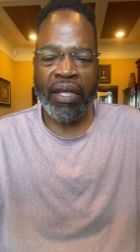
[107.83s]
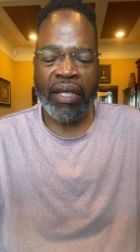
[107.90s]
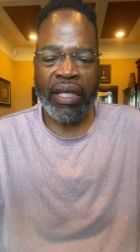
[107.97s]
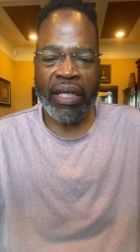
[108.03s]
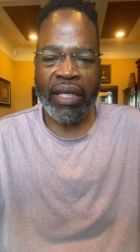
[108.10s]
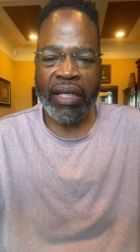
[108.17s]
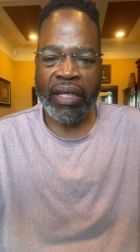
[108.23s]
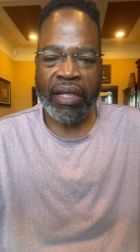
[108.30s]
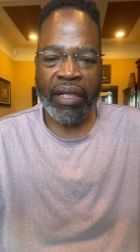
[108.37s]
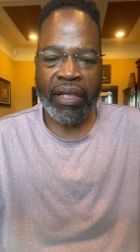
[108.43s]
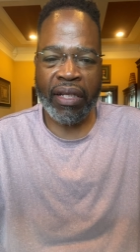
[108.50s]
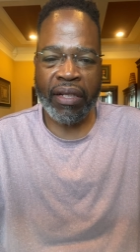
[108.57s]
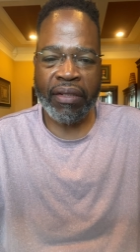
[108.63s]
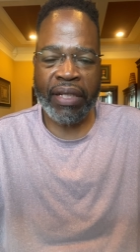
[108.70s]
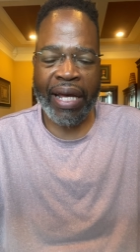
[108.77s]
he in an
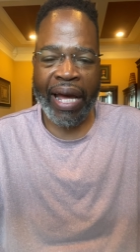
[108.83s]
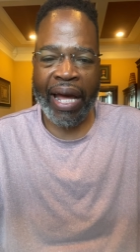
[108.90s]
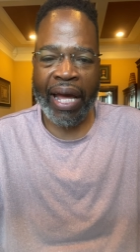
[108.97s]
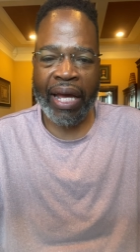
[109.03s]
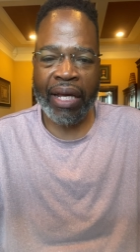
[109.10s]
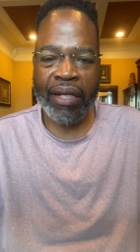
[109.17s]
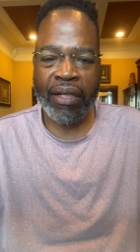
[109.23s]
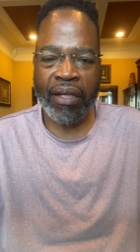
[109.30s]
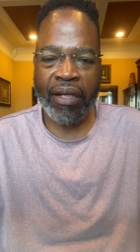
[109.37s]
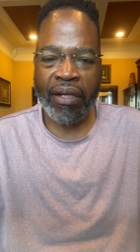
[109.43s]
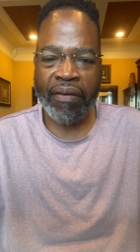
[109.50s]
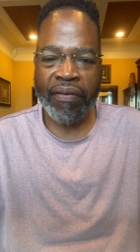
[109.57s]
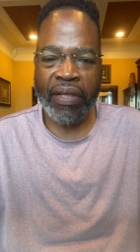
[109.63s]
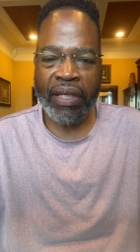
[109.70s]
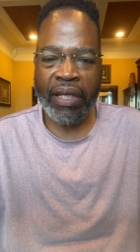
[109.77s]
undying
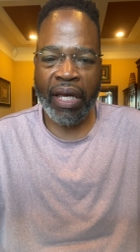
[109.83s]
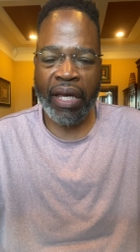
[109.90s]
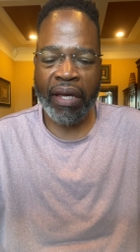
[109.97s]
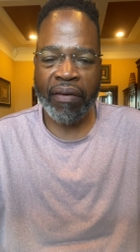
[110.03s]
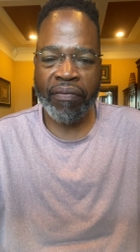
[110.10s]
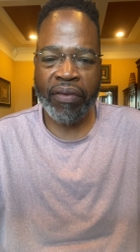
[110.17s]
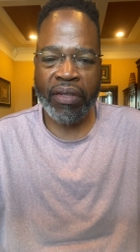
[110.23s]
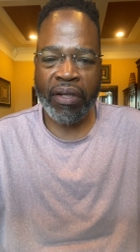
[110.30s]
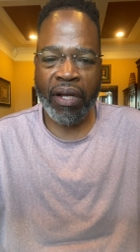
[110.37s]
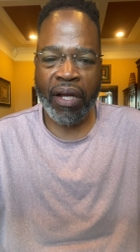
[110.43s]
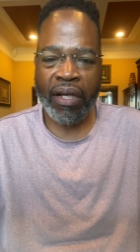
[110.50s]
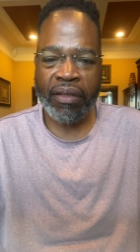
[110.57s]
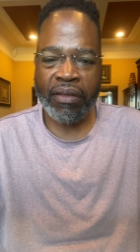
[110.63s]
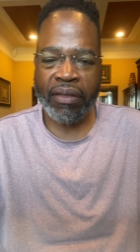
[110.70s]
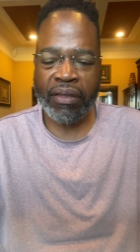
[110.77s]
love he gave to
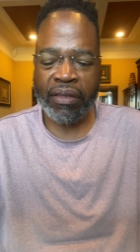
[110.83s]
us,